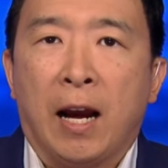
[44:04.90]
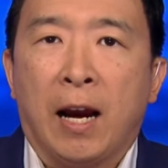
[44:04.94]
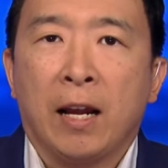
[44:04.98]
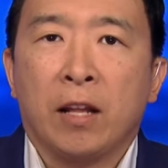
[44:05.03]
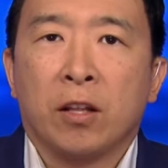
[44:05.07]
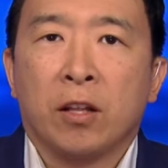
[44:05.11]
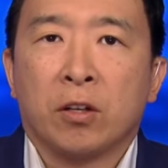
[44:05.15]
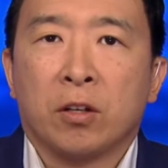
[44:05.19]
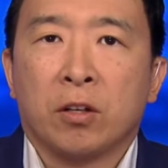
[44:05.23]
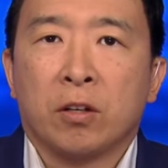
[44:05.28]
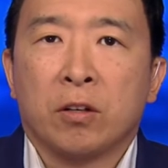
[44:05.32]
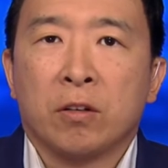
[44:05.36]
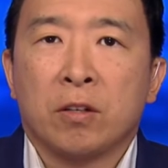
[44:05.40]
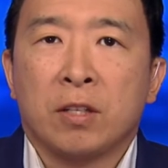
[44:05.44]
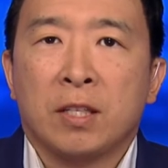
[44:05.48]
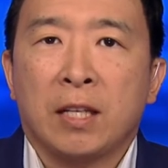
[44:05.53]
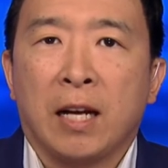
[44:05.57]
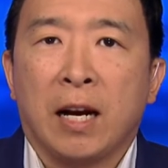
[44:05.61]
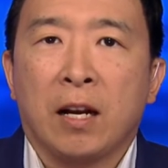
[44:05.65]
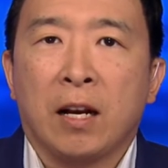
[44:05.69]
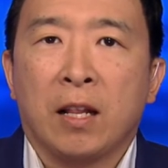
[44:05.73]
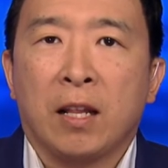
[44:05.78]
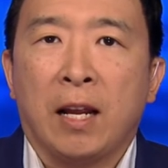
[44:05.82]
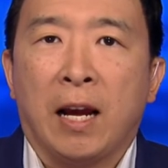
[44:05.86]
either
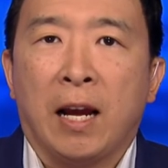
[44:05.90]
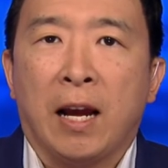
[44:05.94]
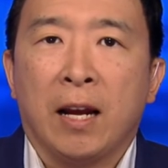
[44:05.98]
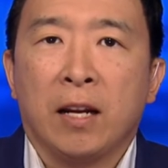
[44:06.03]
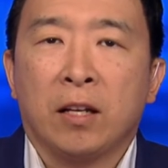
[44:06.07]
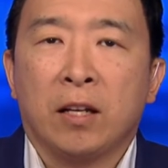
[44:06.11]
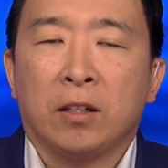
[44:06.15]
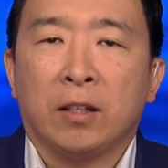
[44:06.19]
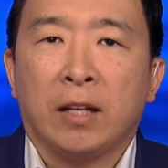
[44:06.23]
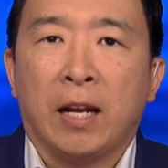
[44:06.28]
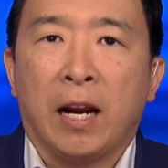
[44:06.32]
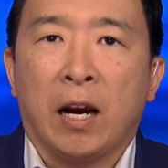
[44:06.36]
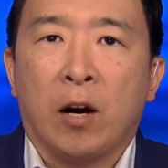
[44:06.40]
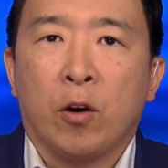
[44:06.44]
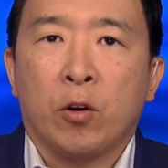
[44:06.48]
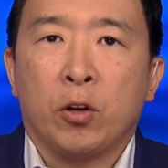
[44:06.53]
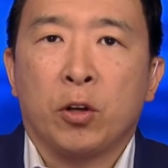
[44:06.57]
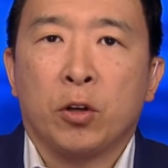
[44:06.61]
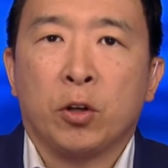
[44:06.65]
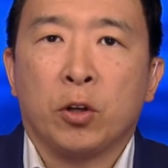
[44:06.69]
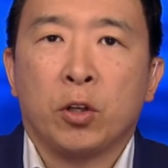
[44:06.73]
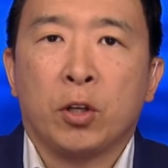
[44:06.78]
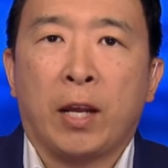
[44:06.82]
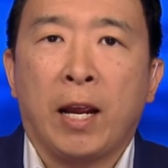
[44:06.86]
side of the aisle now,
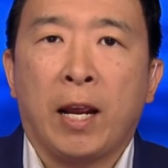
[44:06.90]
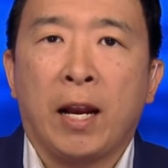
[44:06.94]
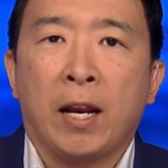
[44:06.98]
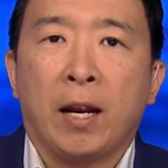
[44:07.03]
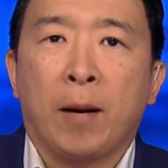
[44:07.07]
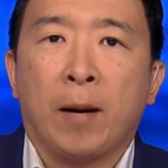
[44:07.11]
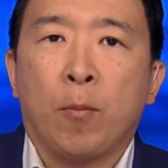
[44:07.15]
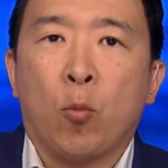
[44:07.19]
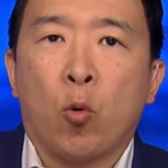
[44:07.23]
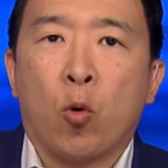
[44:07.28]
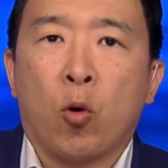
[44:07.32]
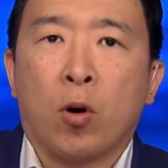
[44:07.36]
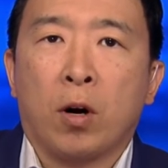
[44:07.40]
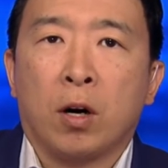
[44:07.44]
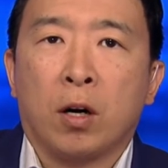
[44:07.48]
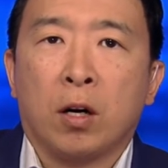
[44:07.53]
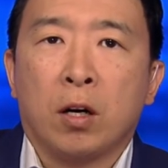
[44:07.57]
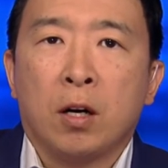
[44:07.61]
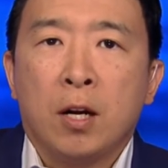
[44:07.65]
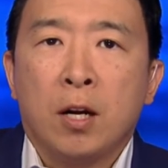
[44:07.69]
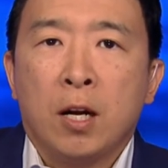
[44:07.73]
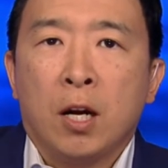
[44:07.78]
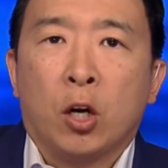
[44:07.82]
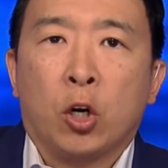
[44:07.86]
you're getting
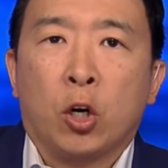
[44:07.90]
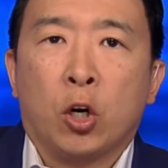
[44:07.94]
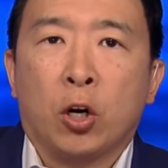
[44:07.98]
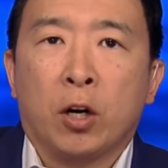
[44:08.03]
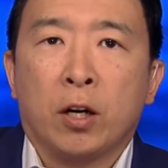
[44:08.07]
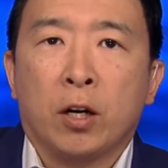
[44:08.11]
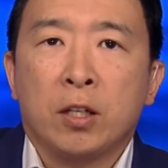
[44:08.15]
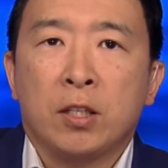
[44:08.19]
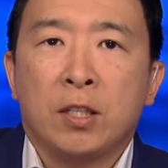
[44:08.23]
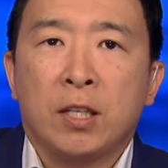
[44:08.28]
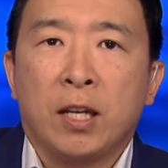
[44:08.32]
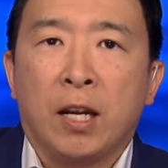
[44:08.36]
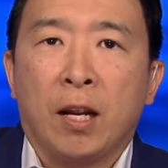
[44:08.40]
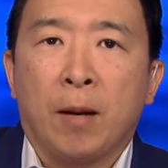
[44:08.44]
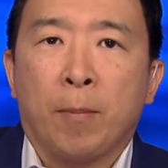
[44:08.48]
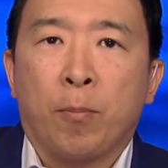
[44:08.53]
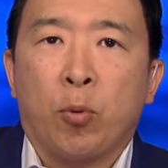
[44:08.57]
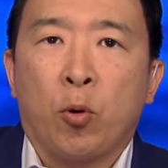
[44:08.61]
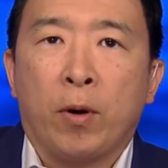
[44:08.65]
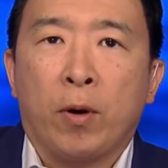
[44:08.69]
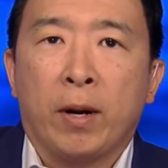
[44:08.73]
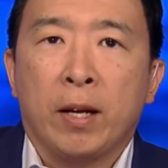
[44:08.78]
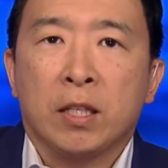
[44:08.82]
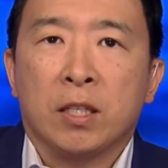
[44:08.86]
more currency
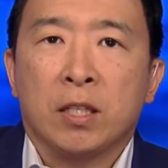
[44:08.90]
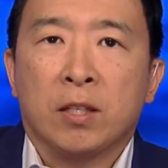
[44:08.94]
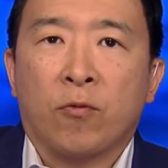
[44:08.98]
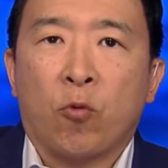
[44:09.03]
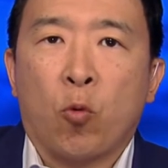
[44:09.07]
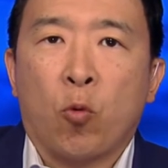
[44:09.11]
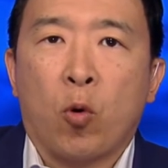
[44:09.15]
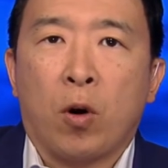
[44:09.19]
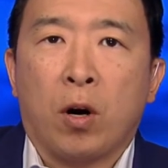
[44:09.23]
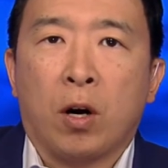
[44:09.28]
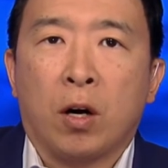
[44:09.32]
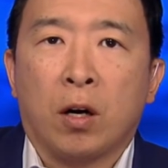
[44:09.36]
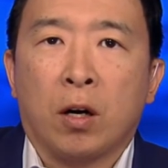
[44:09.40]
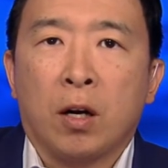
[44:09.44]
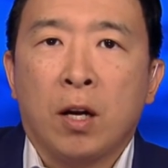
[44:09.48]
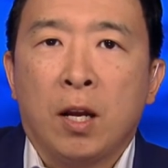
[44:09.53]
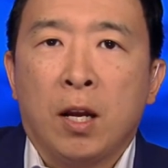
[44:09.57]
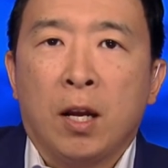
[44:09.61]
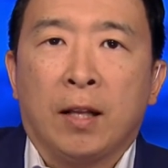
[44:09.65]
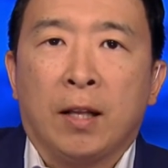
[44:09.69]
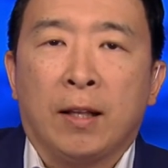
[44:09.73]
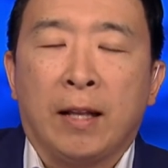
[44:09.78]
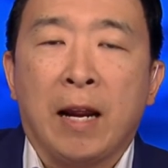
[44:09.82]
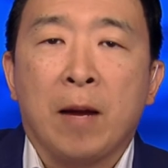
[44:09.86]
and points for
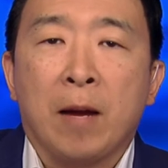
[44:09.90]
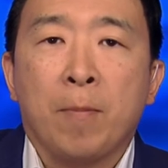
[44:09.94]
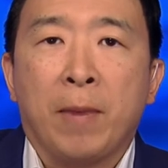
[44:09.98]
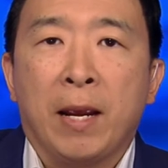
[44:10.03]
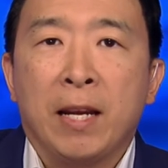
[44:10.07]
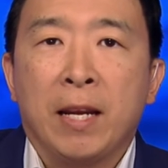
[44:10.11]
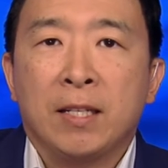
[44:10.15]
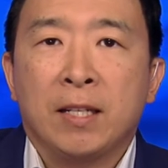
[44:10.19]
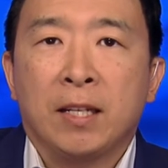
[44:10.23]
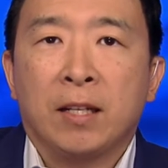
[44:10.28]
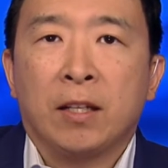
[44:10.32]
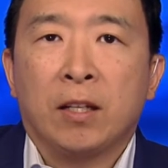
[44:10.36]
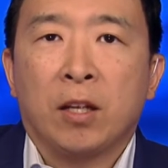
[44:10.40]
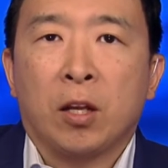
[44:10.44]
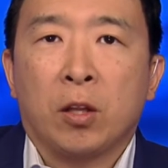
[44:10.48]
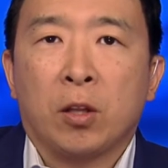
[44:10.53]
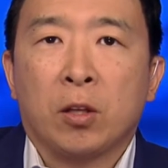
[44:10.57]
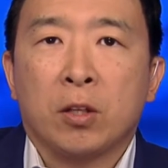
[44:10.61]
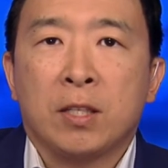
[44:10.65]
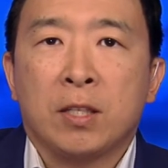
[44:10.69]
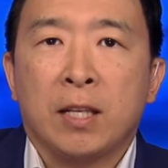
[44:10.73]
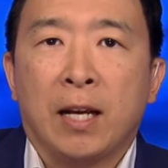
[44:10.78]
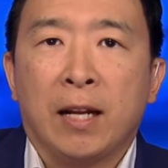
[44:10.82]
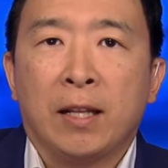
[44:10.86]
lambasting the
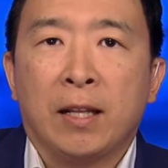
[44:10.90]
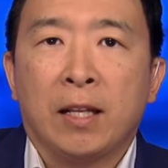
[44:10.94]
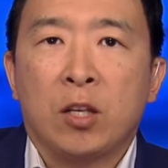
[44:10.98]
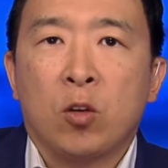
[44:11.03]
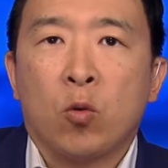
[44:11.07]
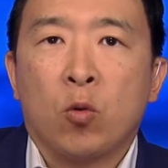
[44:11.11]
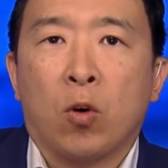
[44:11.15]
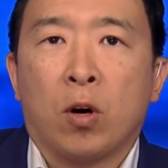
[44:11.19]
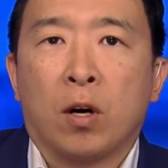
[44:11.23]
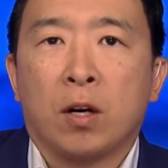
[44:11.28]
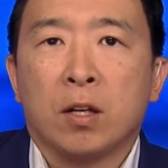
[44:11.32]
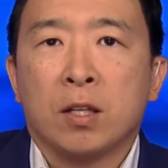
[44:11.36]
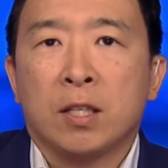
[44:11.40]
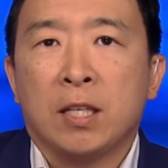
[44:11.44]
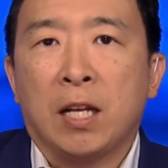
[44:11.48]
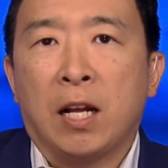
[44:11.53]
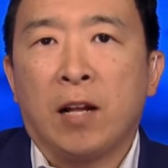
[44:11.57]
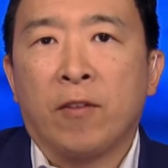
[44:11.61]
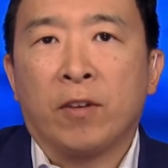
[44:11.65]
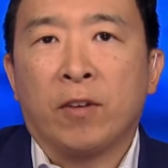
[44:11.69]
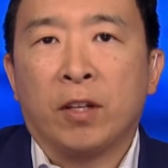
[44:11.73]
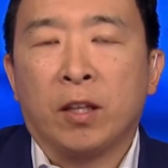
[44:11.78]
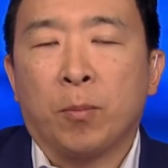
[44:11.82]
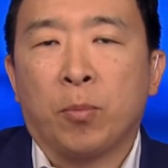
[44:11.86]
other side than you are in
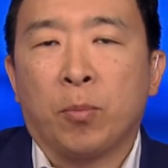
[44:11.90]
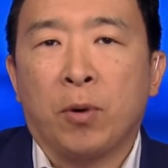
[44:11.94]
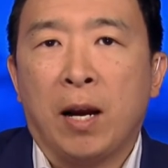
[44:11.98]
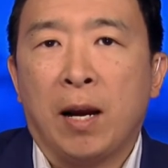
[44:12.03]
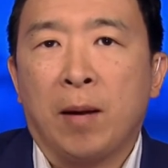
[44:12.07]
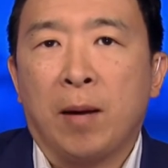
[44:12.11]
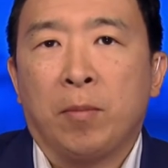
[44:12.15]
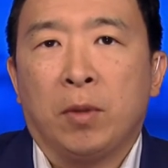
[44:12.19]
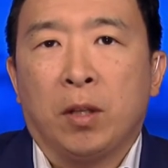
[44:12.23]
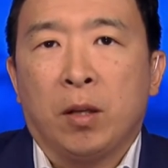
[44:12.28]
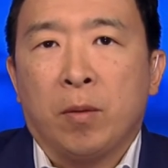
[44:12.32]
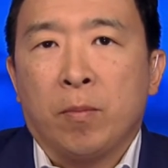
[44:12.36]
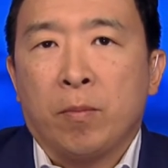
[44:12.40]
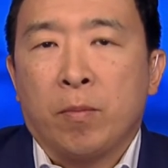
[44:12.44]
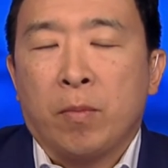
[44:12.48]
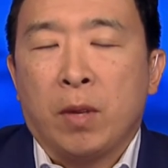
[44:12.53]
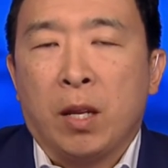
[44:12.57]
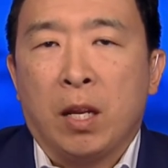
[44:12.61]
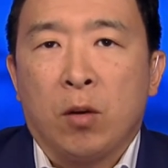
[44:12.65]
solving the problem.